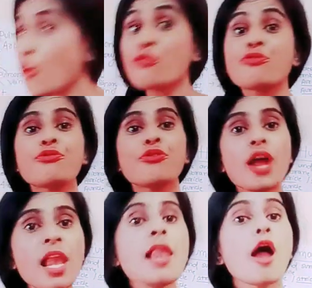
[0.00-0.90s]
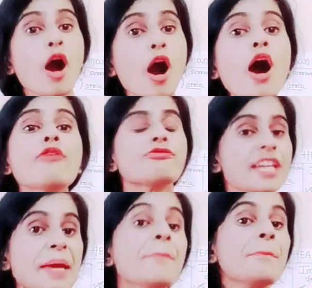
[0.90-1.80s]
full of
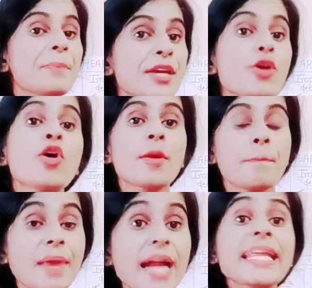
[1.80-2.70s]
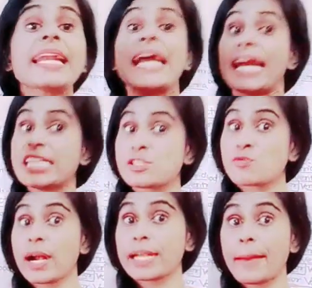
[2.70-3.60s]
impure blood, and hence
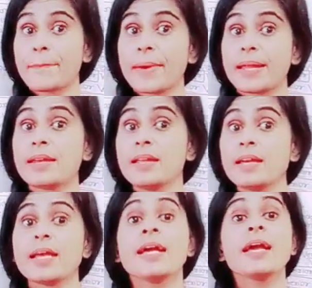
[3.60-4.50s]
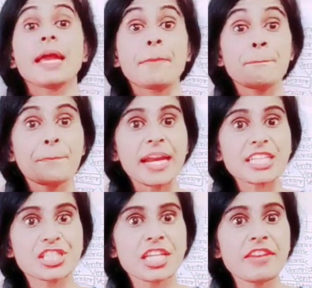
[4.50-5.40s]
what happened? A
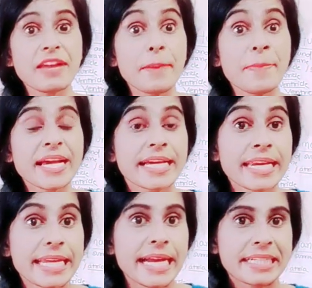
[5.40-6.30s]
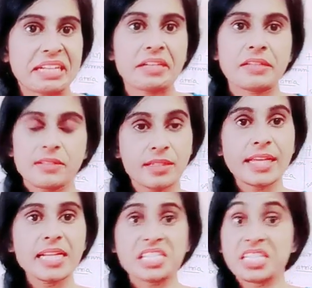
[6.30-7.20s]
pressure will be created.
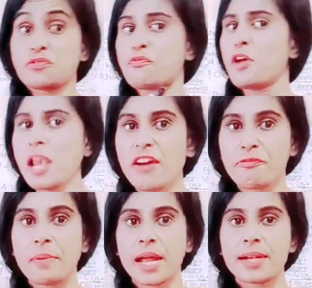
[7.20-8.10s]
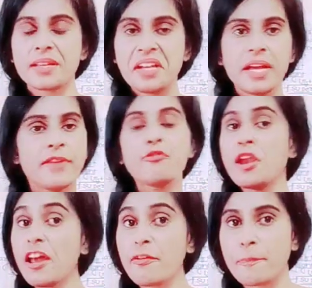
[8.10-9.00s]
Yes, it's full of blood. Full
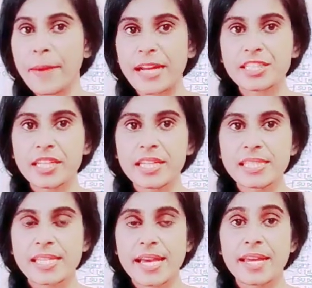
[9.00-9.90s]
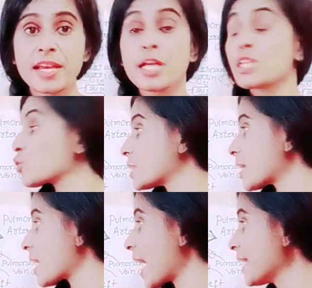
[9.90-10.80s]
of pressure is there. So, the
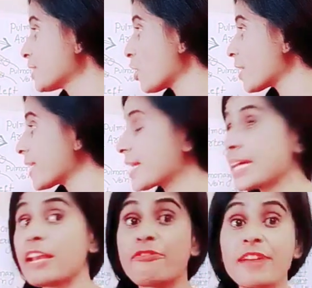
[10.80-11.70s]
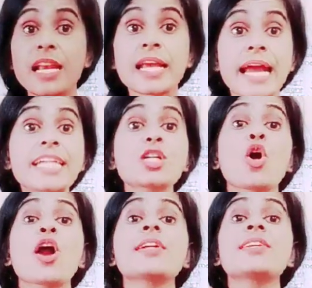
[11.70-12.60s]
right auricle will get
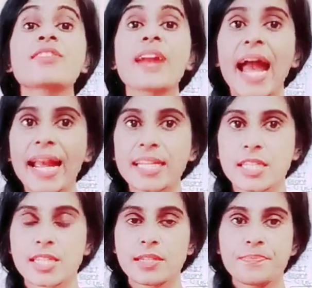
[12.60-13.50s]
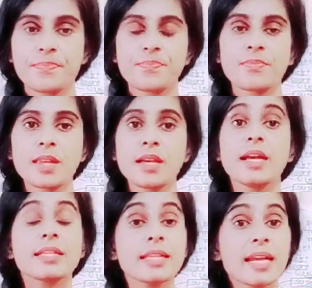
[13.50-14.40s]
contract.
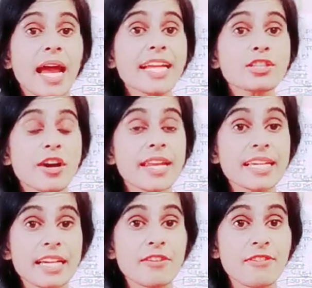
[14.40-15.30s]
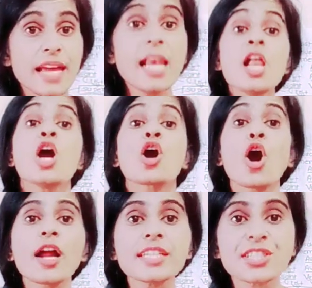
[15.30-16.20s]
The right auricle will
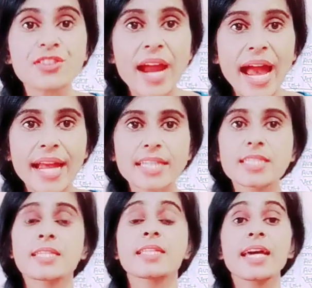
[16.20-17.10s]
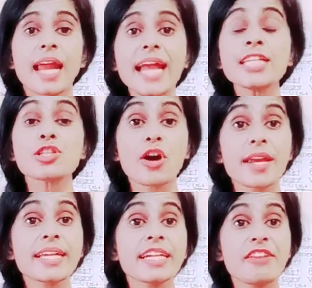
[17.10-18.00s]
contract. The right
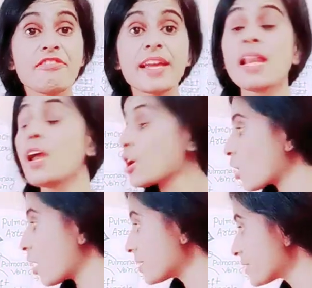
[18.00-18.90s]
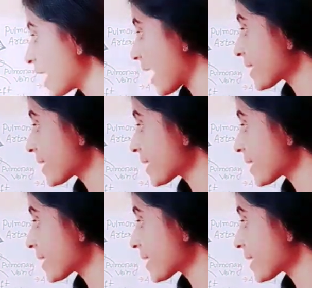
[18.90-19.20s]
auricle will contract,